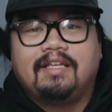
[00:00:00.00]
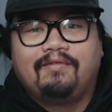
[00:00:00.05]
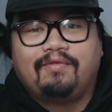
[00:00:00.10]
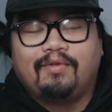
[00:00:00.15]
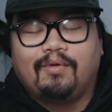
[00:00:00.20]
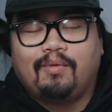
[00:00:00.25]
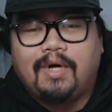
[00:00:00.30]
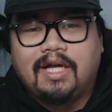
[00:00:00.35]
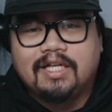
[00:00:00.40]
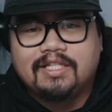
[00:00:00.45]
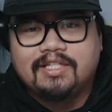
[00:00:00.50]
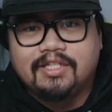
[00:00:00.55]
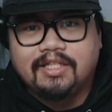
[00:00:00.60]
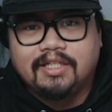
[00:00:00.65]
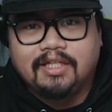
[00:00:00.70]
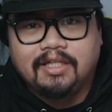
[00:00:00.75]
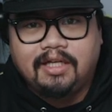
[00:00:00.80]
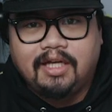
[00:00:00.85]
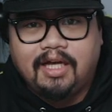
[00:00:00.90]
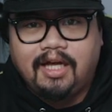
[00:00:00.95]
again for
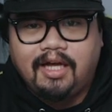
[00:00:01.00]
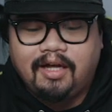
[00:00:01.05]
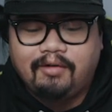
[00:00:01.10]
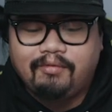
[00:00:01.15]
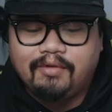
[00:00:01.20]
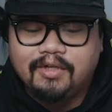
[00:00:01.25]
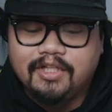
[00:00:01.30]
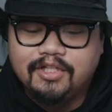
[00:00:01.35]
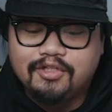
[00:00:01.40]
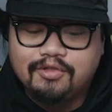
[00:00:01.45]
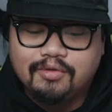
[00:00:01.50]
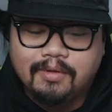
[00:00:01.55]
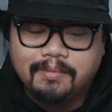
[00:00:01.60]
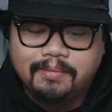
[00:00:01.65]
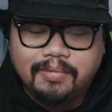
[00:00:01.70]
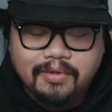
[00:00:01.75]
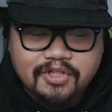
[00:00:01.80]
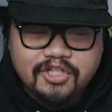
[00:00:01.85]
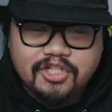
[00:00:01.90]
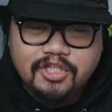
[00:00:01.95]
watching. I really do
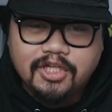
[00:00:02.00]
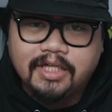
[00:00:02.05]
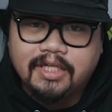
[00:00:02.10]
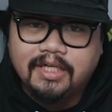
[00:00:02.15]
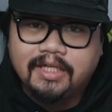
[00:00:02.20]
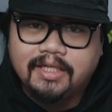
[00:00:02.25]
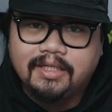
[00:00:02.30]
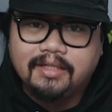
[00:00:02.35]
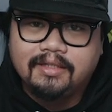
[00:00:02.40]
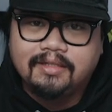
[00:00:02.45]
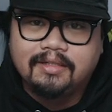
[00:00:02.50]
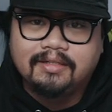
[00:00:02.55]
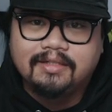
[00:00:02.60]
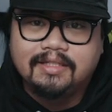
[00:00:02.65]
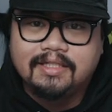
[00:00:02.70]
appreciate it.